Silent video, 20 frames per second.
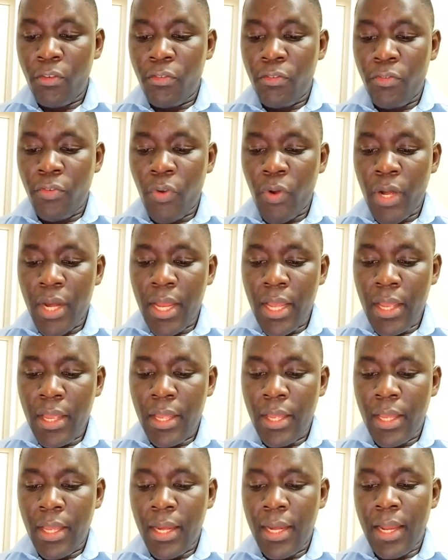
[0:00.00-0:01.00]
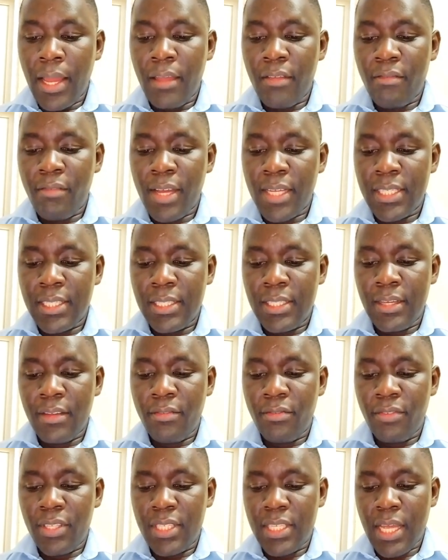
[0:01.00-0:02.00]
for the diversity
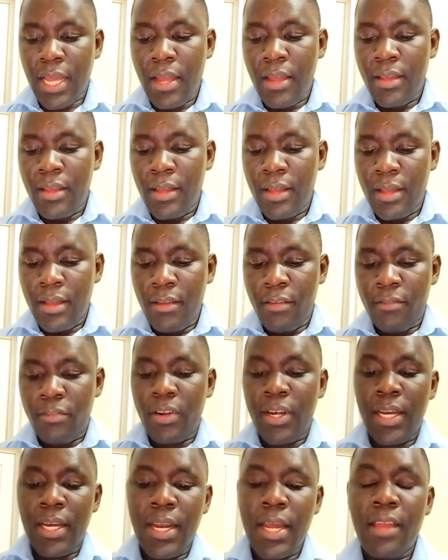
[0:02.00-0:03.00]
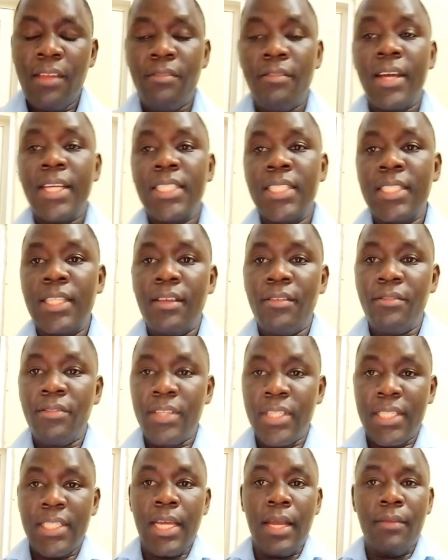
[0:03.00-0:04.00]
visa for the diversity
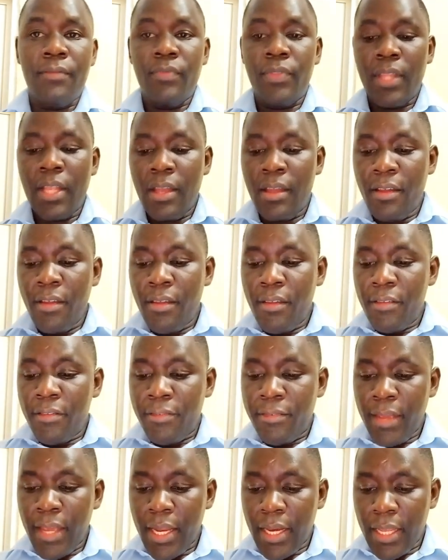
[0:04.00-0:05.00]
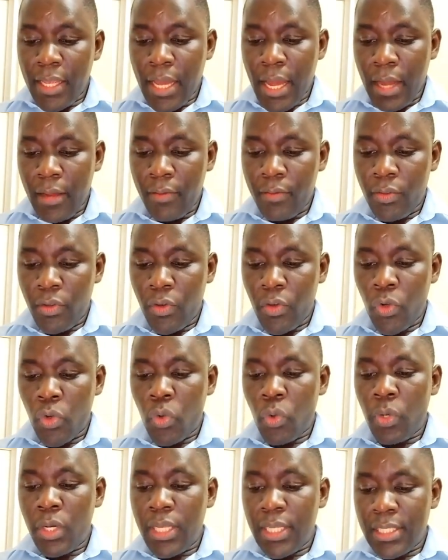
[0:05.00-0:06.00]
visa. Failure
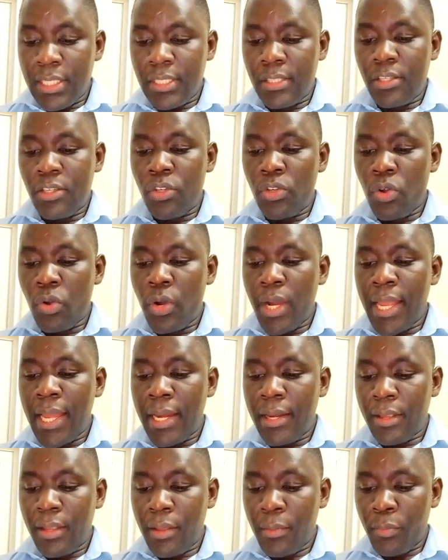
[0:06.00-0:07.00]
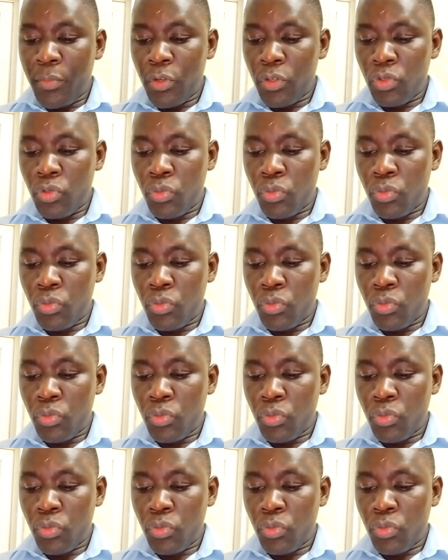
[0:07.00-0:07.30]
to list your eligible